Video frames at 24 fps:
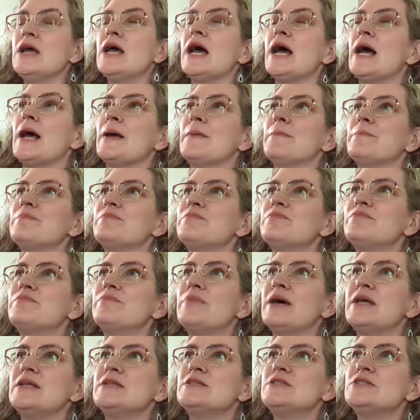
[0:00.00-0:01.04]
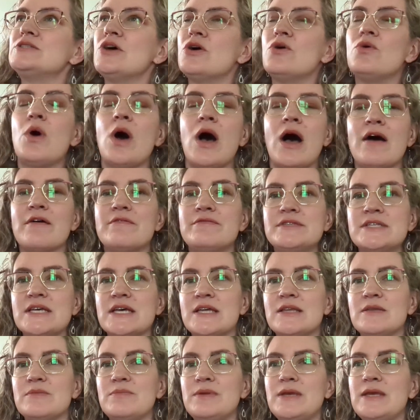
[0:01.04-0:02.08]
Um, but so
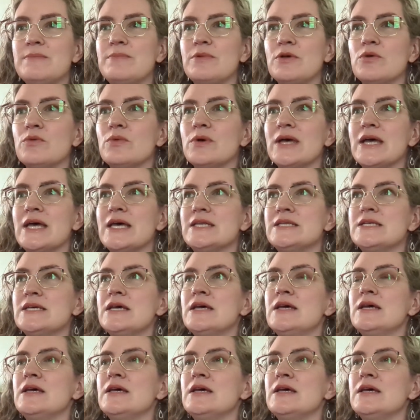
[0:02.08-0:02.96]
often people would